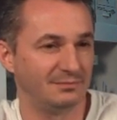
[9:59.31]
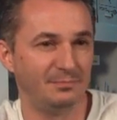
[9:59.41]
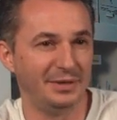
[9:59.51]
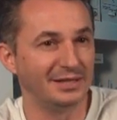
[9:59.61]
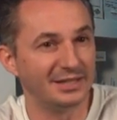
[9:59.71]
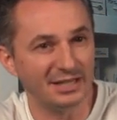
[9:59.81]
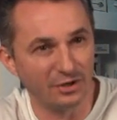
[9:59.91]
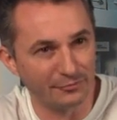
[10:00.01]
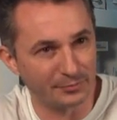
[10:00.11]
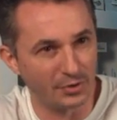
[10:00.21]
building
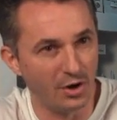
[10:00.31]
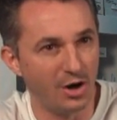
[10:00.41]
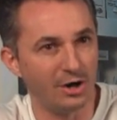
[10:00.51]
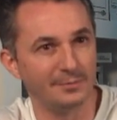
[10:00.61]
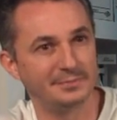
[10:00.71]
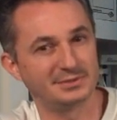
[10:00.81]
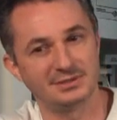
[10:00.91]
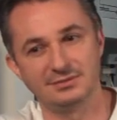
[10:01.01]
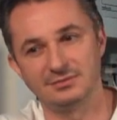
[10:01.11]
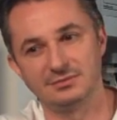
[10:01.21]
of props
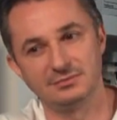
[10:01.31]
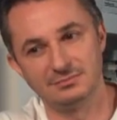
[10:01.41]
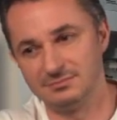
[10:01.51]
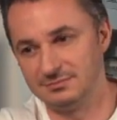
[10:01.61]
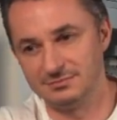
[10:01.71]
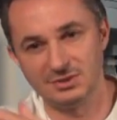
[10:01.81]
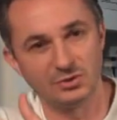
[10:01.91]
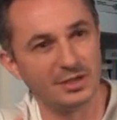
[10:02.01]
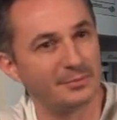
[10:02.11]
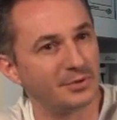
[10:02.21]
and
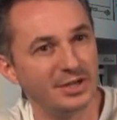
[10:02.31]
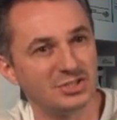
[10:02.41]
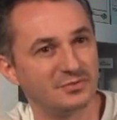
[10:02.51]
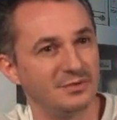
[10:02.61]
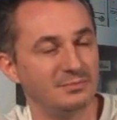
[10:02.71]
collaboration with